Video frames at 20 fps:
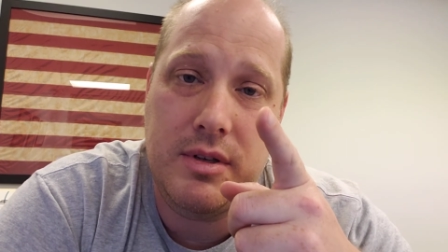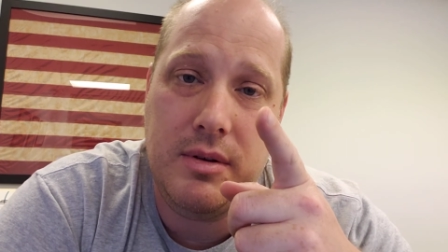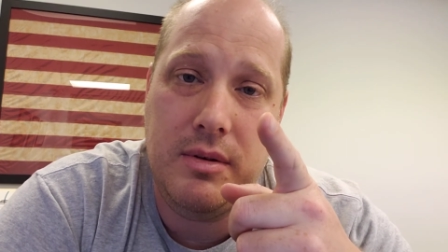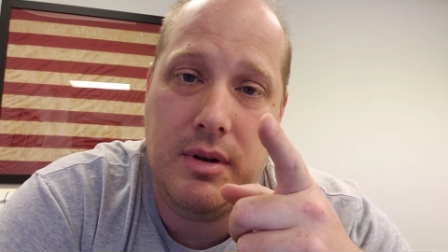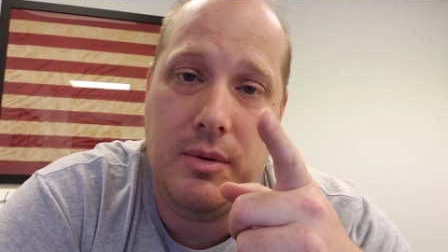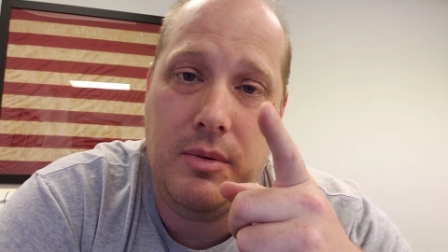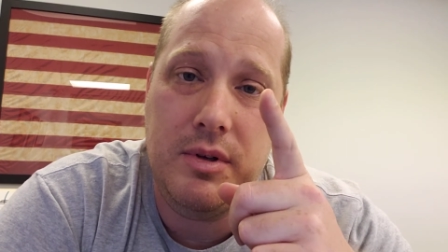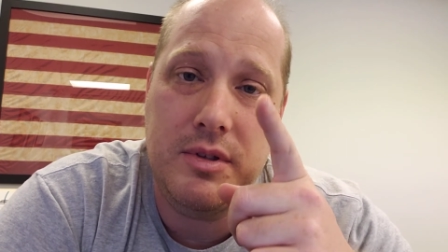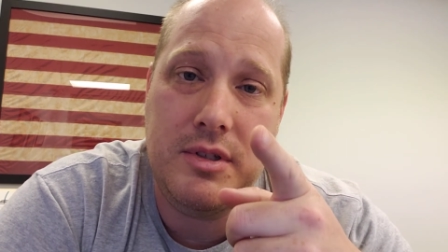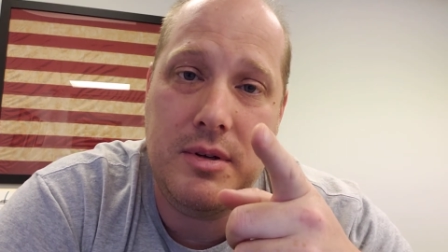
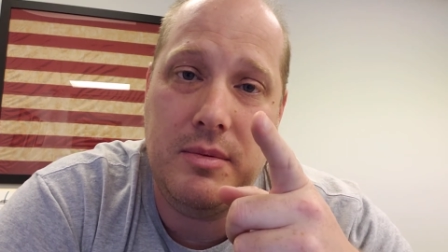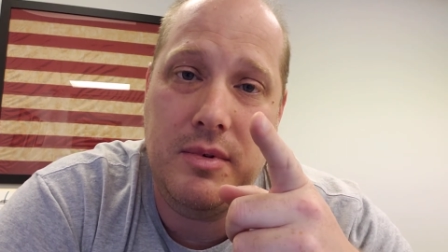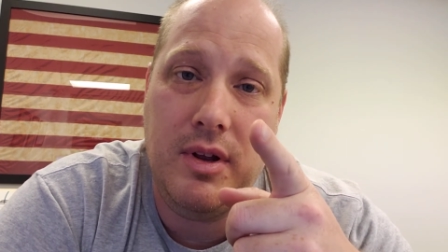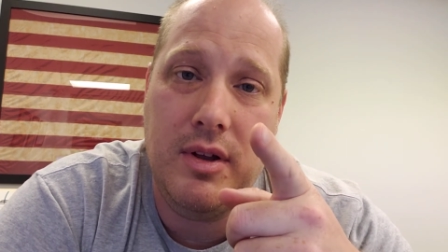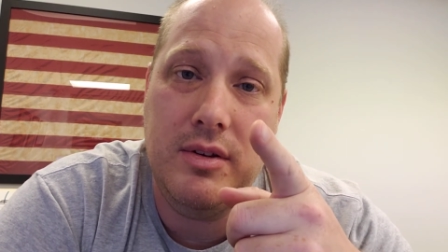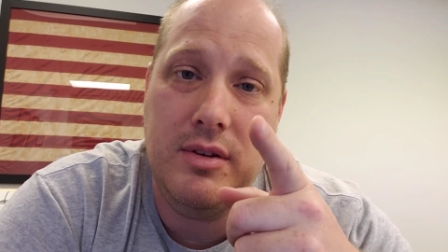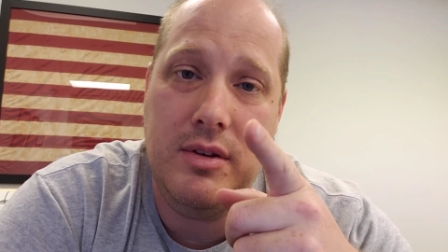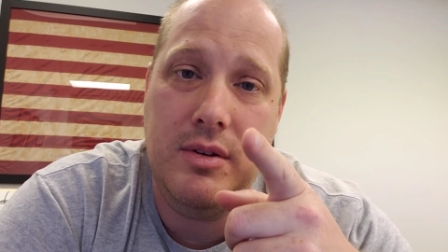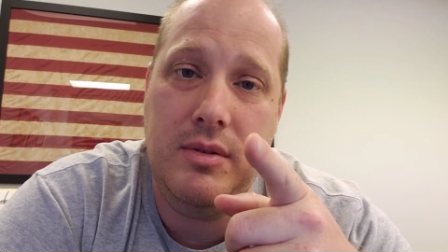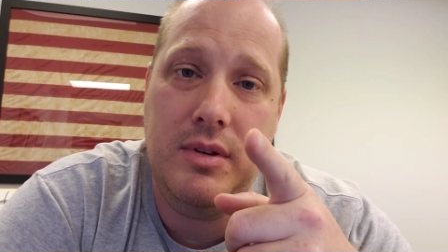I want some of
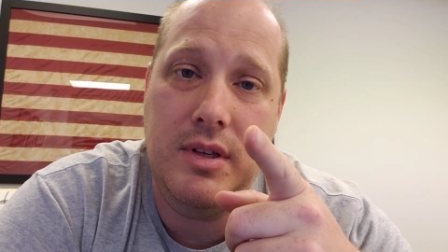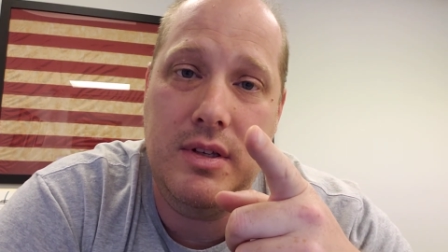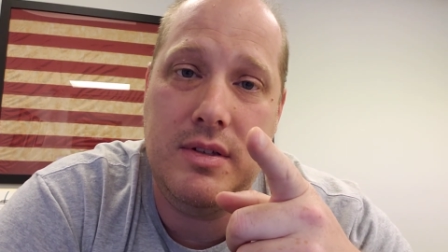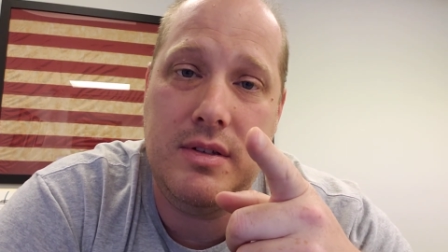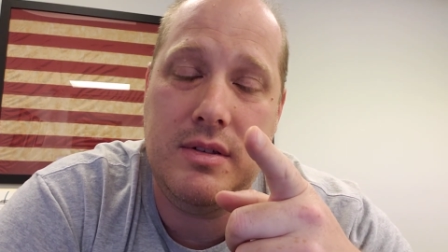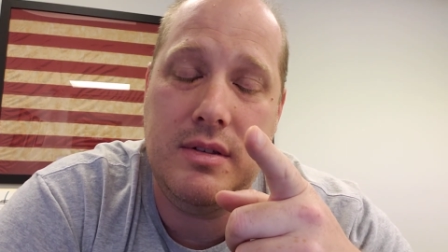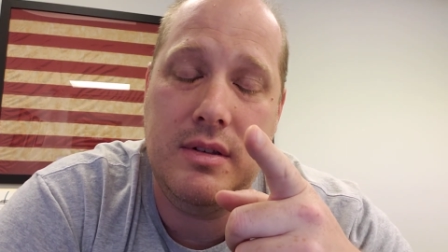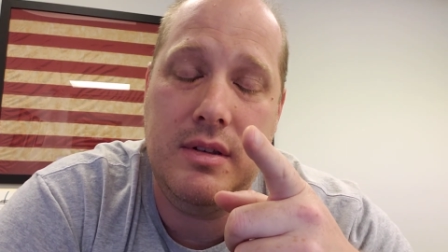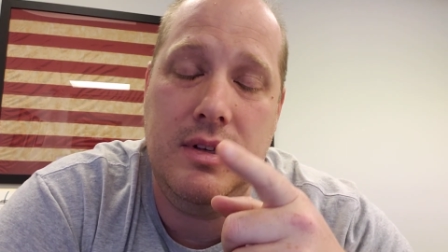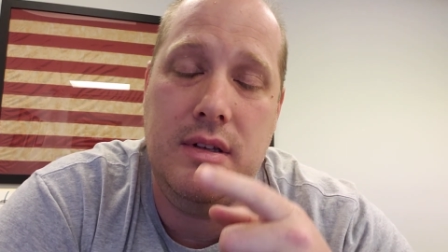y'all to do
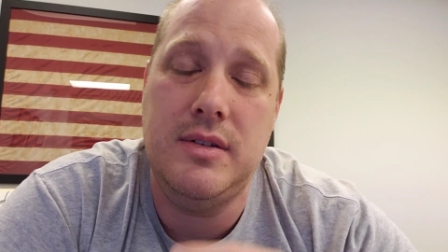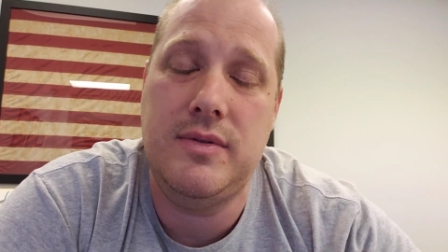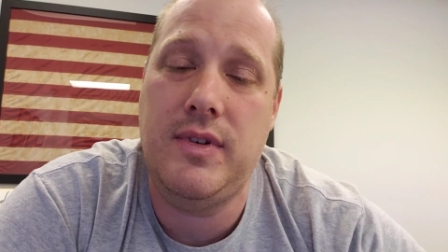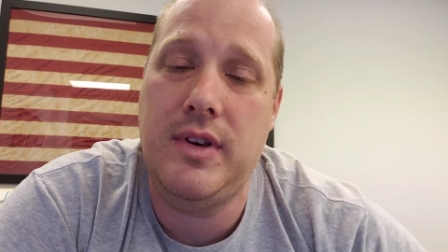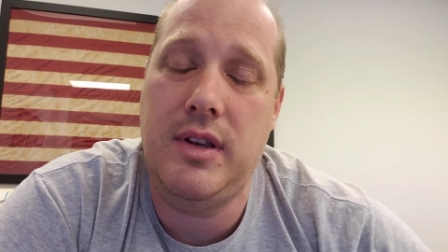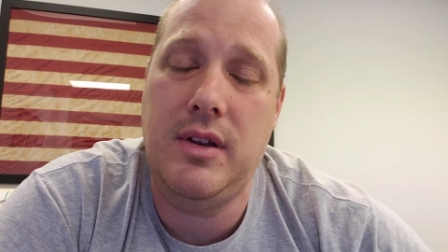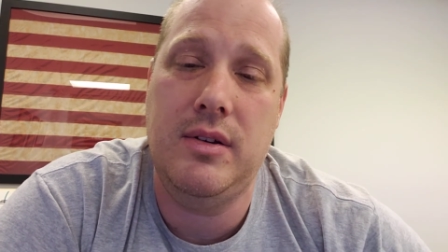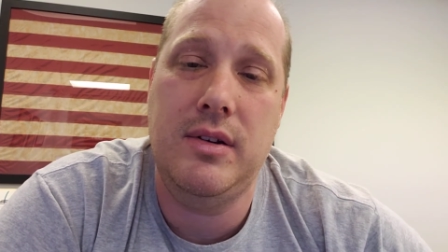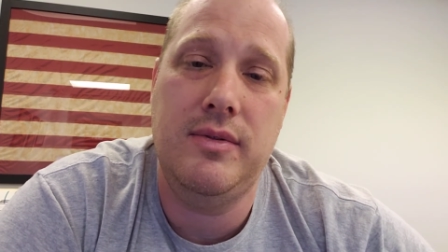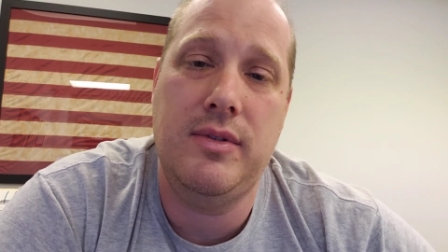these these
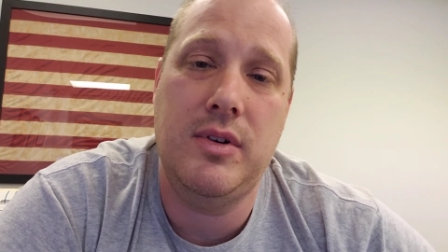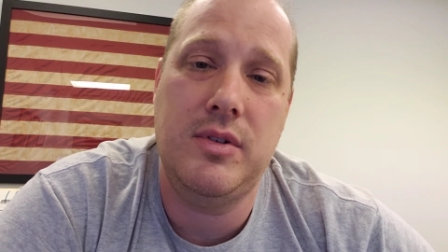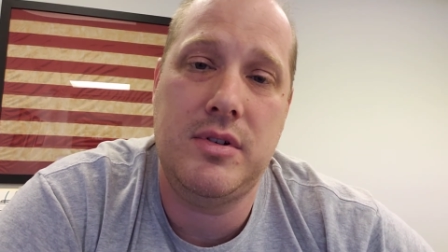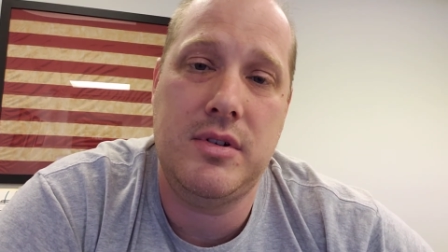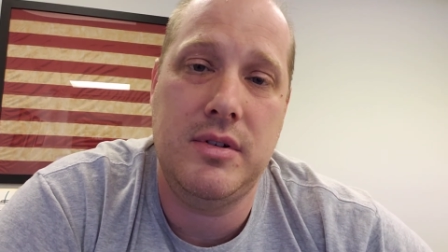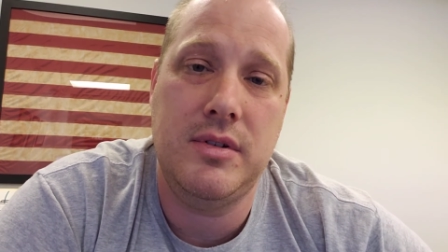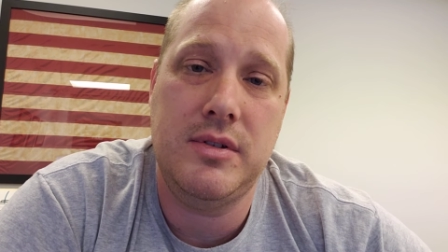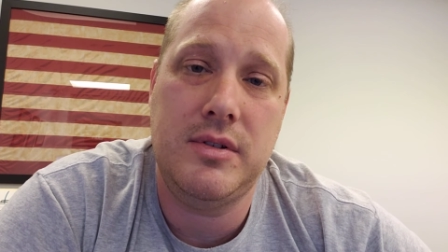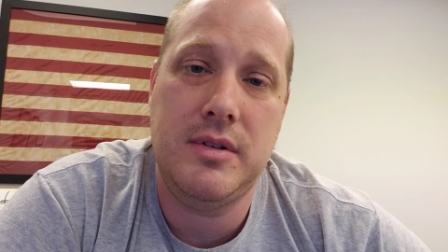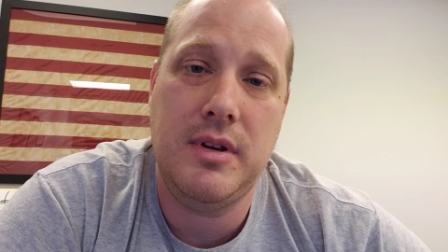video
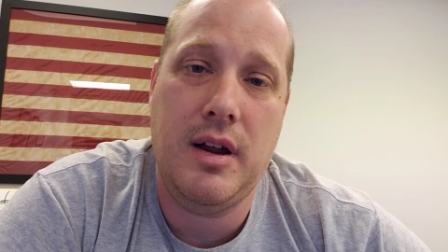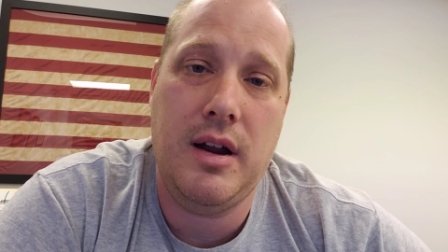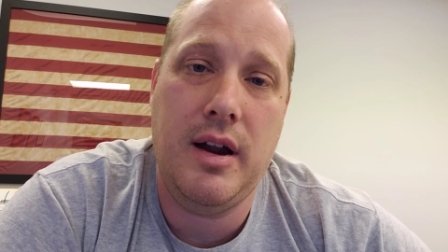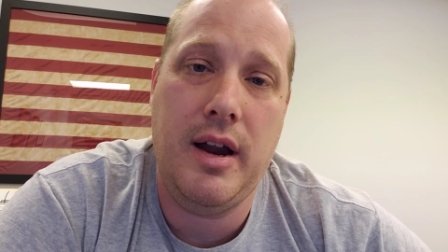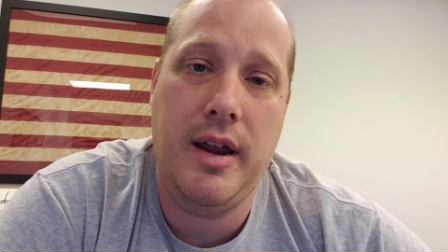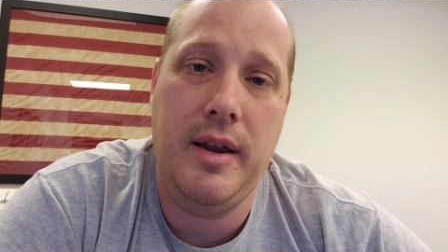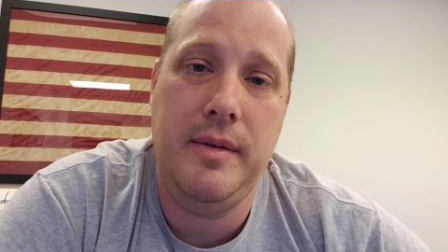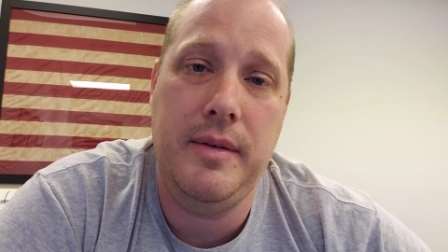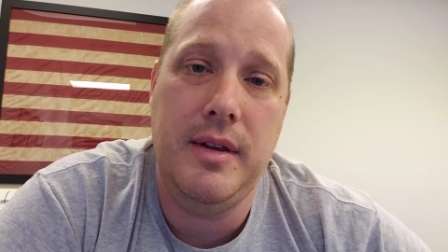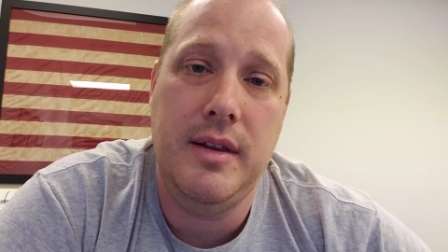devotionals. All
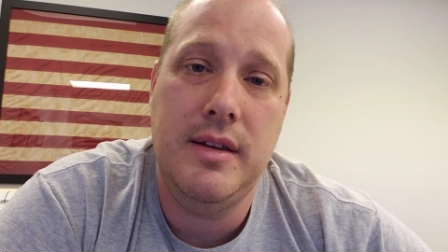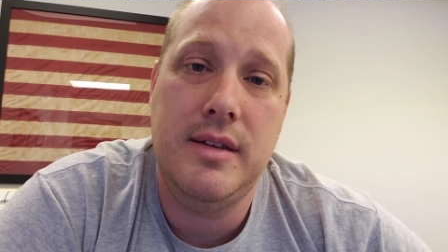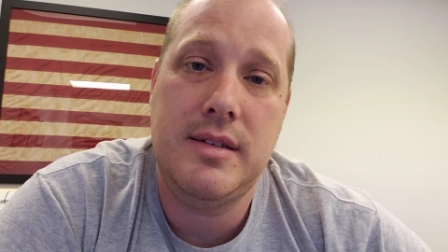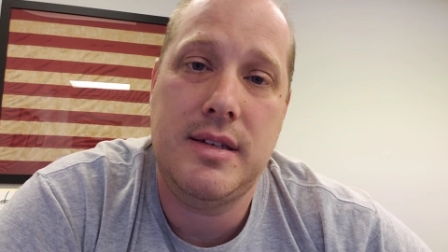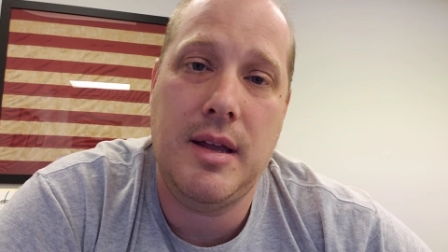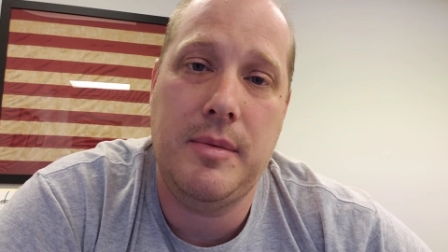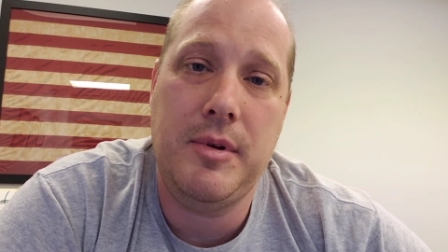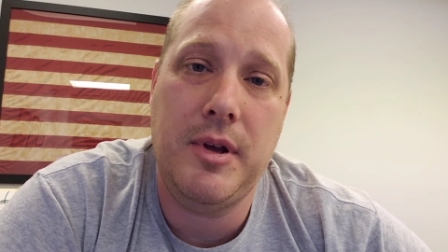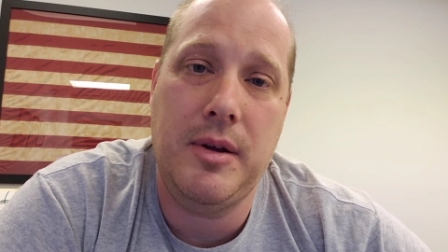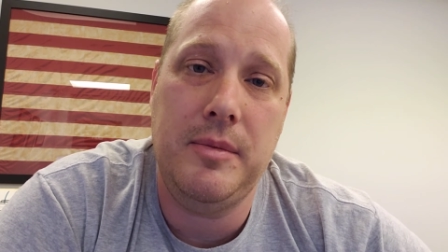right,
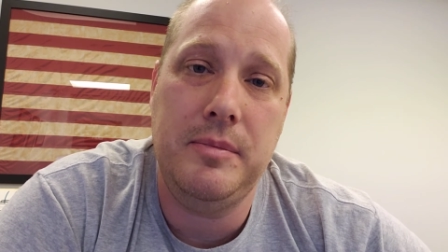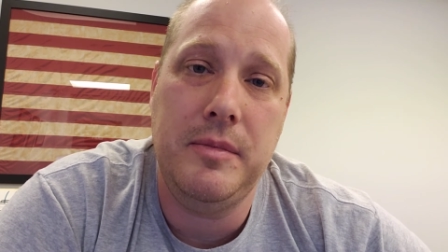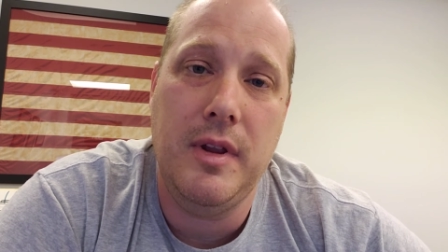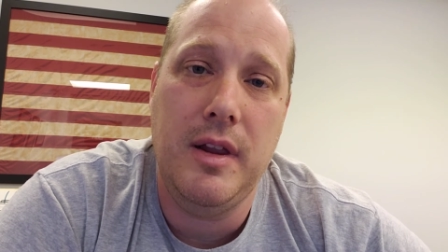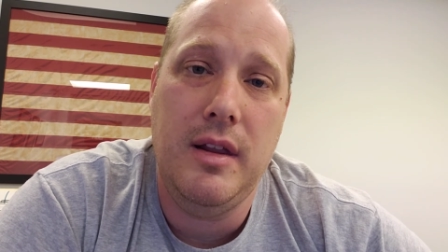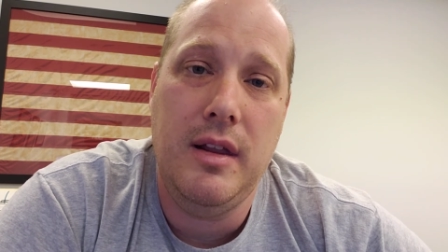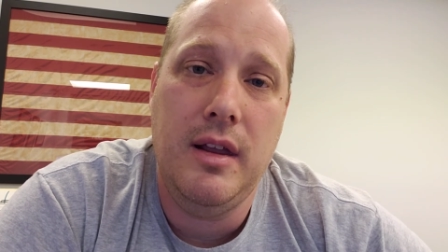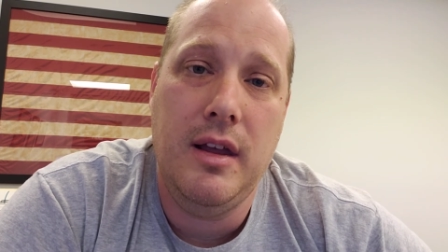step up.